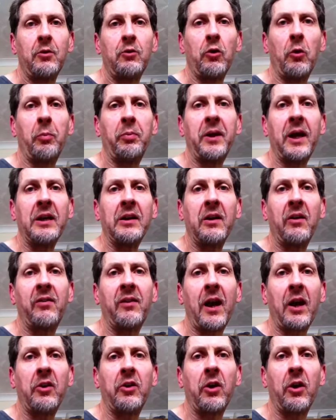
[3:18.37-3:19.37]
nor plainly
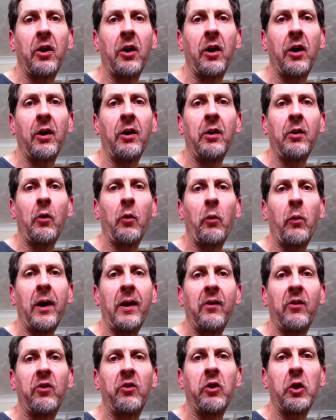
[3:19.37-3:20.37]
set her
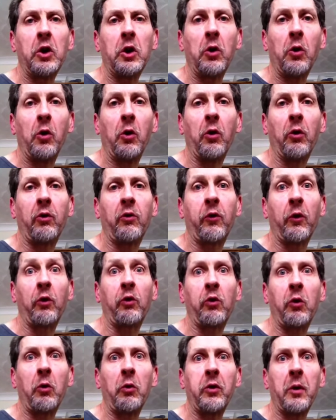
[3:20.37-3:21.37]
wits to yours,
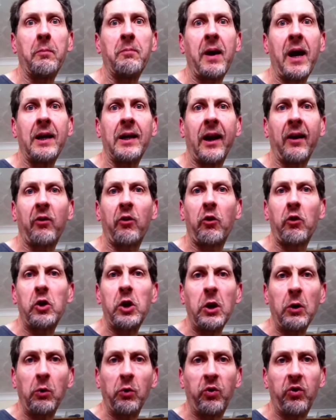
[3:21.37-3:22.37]
forsooth, and made
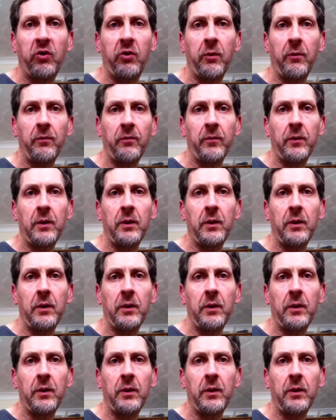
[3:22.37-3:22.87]
excuse,